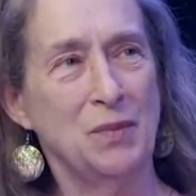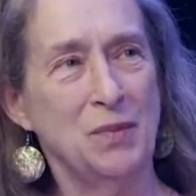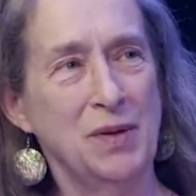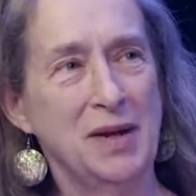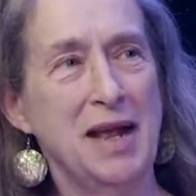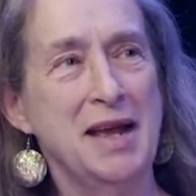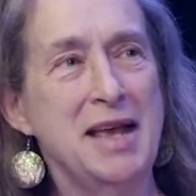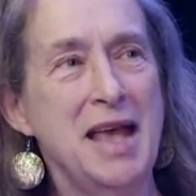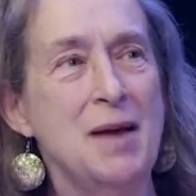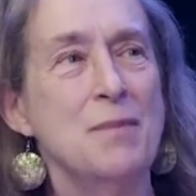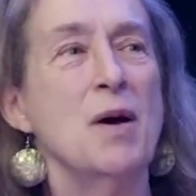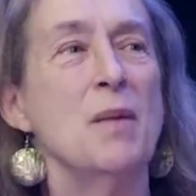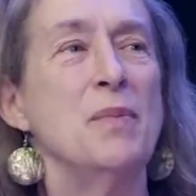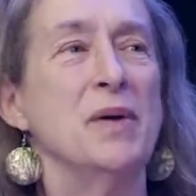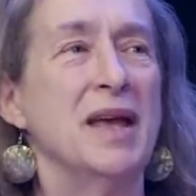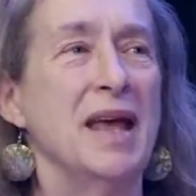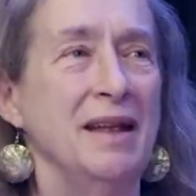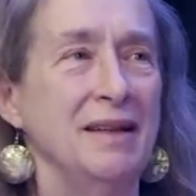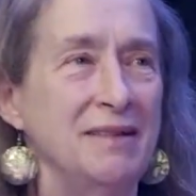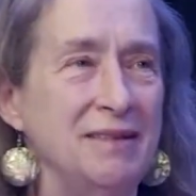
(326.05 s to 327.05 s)
when I came
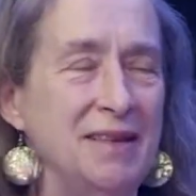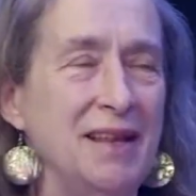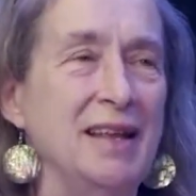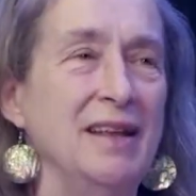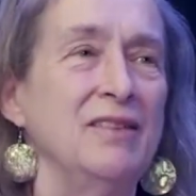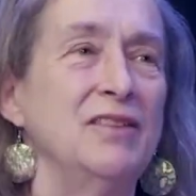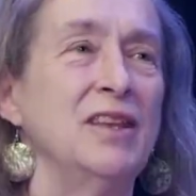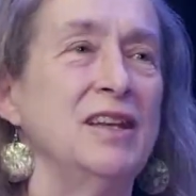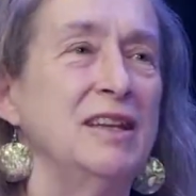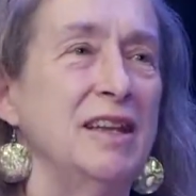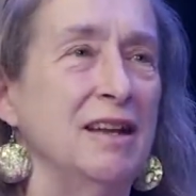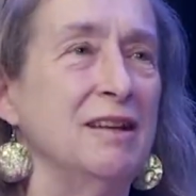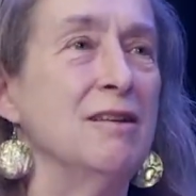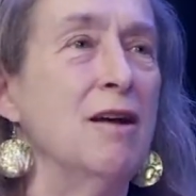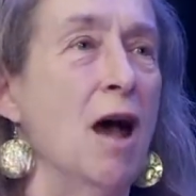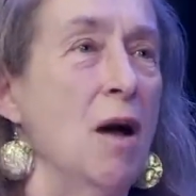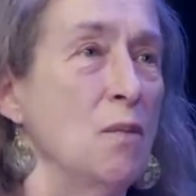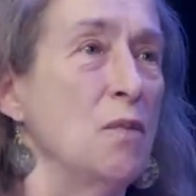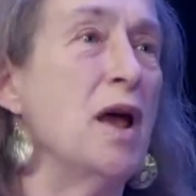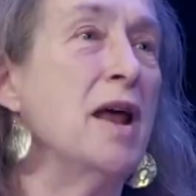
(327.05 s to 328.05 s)
up against things that
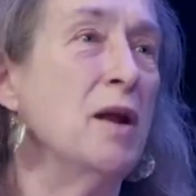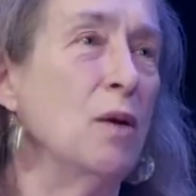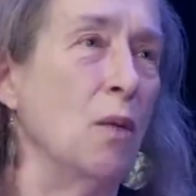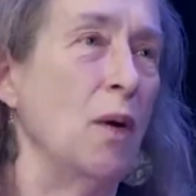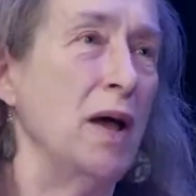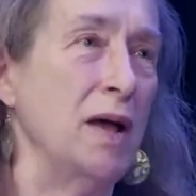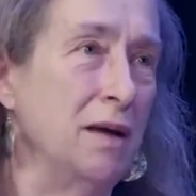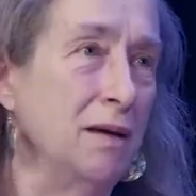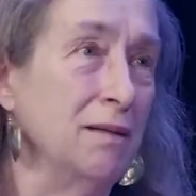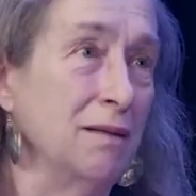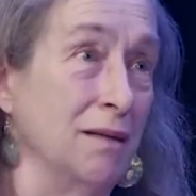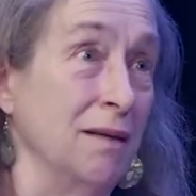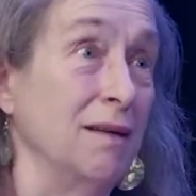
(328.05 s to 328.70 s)
didn't come right away.